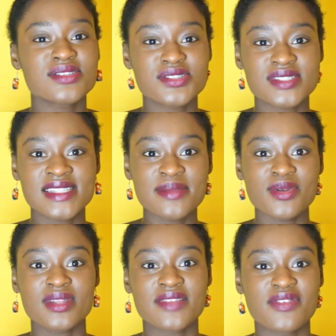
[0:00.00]
So she's naming
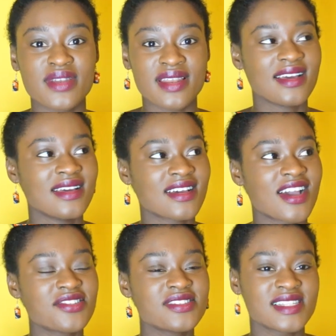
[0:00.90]
all different
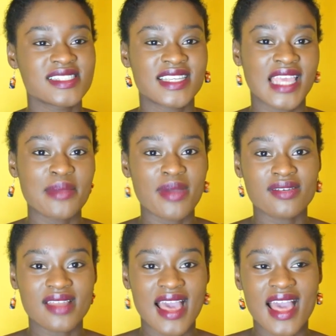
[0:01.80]
countries that she came
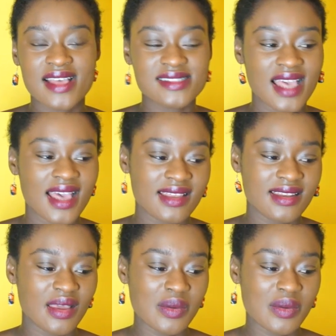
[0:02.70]
out as, and